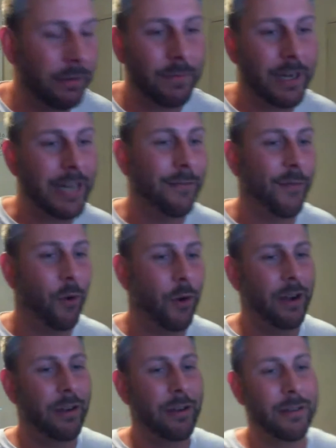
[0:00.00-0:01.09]

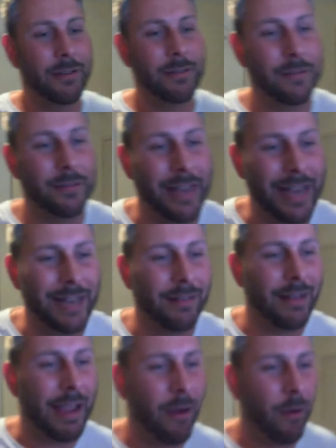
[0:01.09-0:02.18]
find
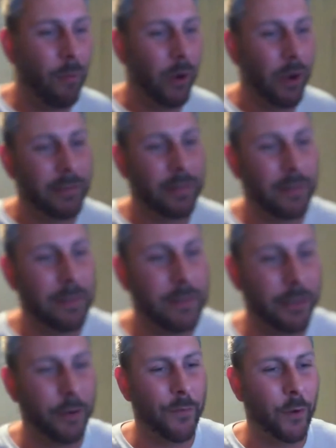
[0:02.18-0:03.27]
how it worked. You know,
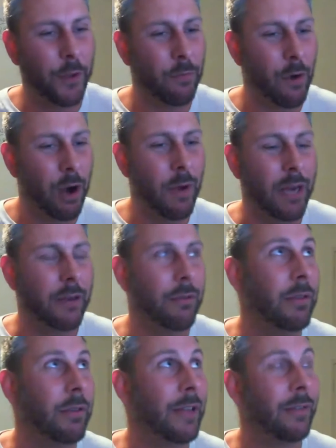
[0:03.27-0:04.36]
find the right way to do
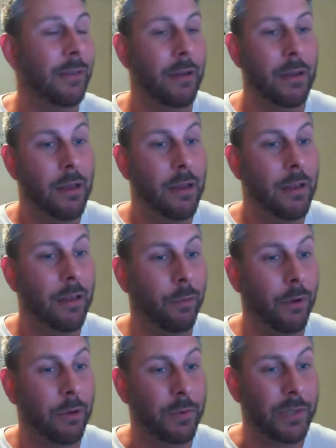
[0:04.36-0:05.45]
it. That's
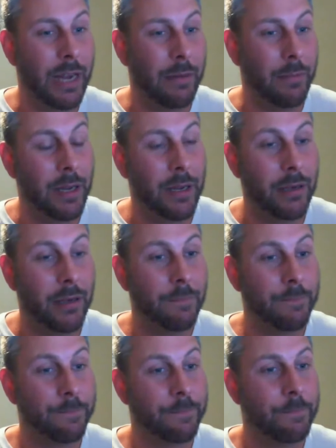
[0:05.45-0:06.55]
what was getting me. You know.
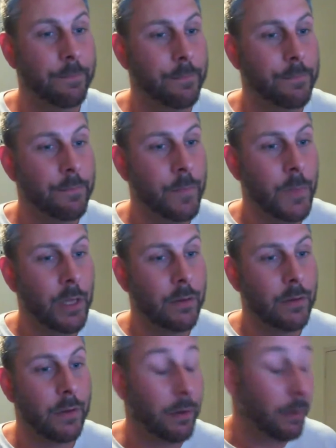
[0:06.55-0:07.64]

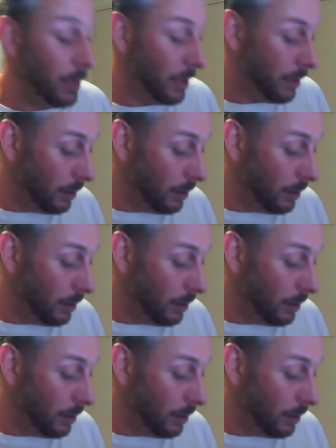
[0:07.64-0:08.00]
So I mean,